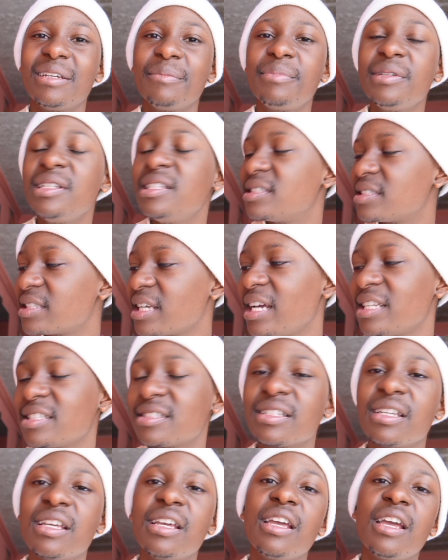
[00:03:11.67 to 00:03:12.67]
Please,
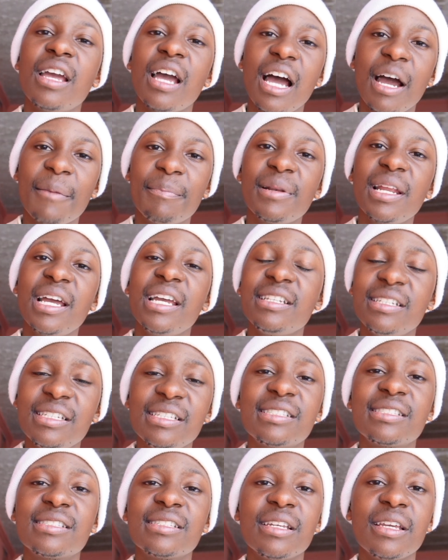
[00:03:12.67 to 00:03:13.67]
guys, apply
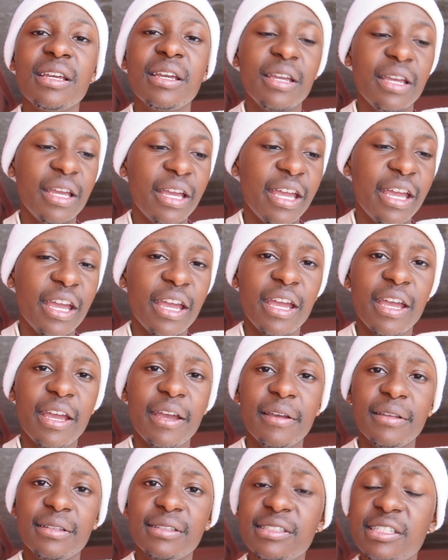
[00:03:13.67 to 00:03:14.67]
this
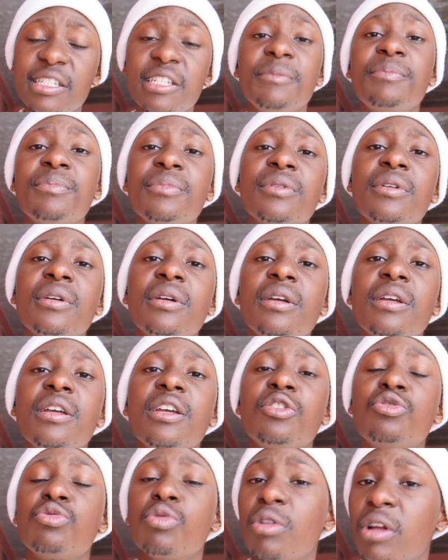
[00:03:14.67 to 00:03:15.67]
tip.
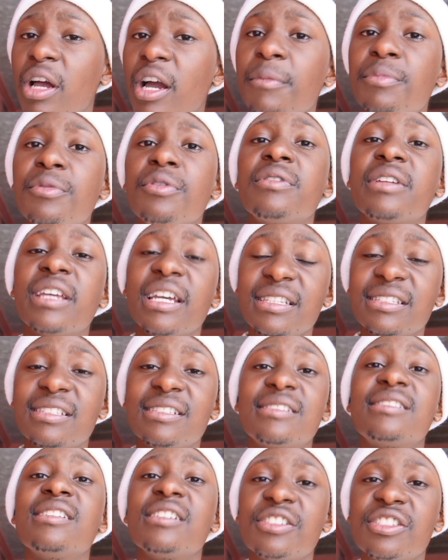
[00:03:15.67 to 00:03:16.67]
It will help you get
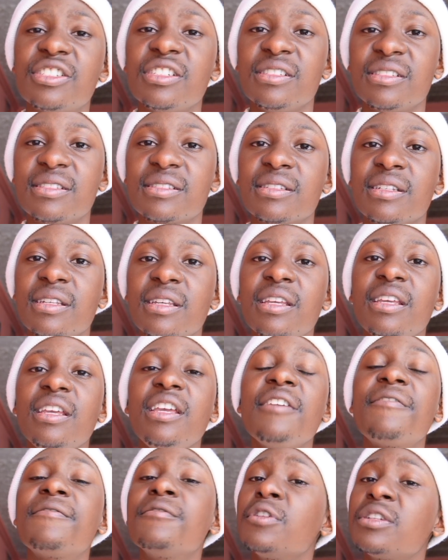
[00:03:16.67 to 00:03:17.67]
distinctions.
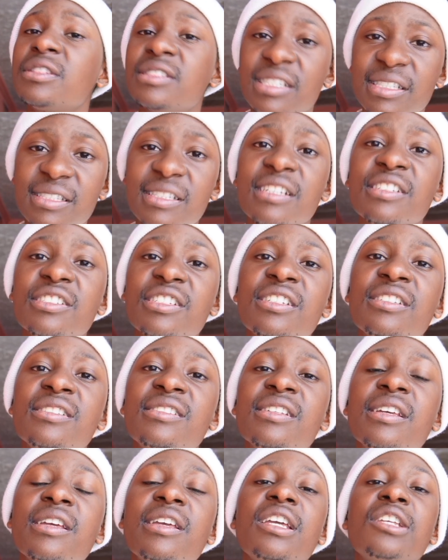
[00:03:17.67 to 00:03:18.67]
If not
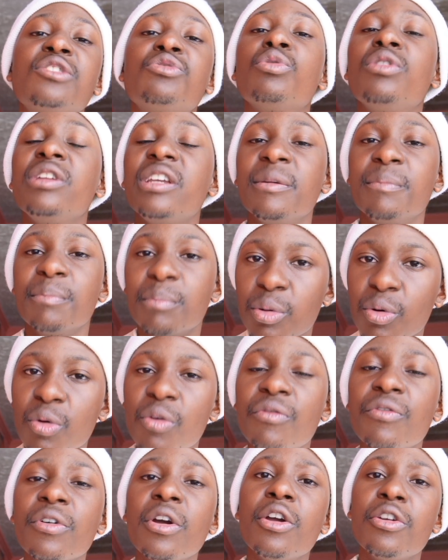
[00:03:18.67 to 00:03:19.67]
distinctions, it will
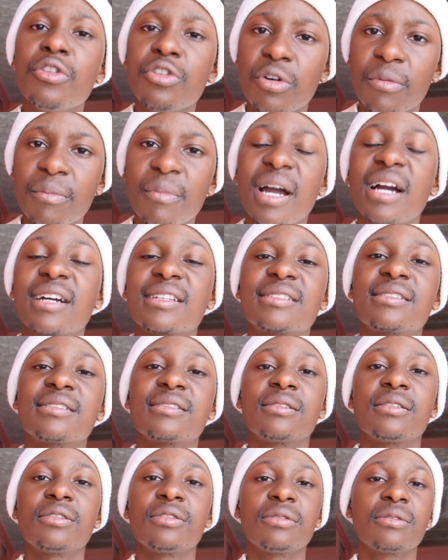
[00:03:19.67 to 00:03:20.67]
improve your marks.
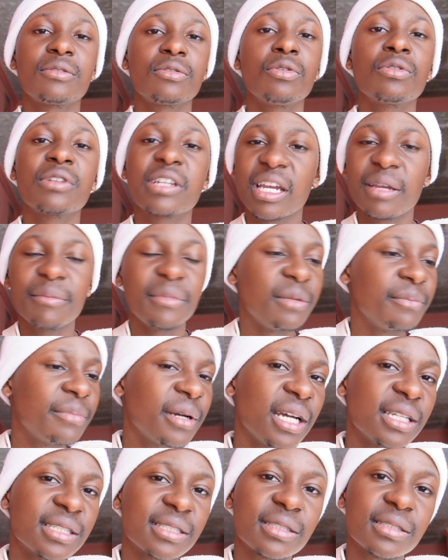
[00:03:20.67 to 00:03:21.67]
Don't cram and
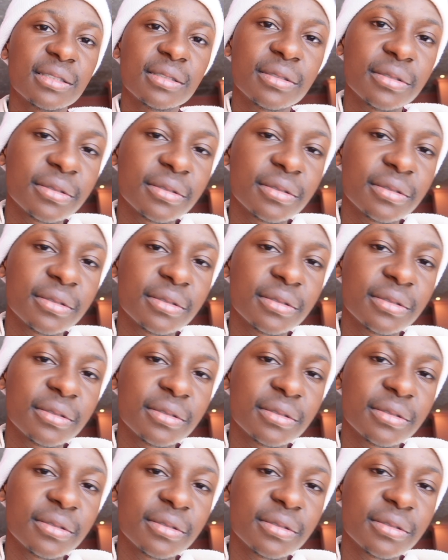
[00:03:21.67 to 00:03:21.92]
pass.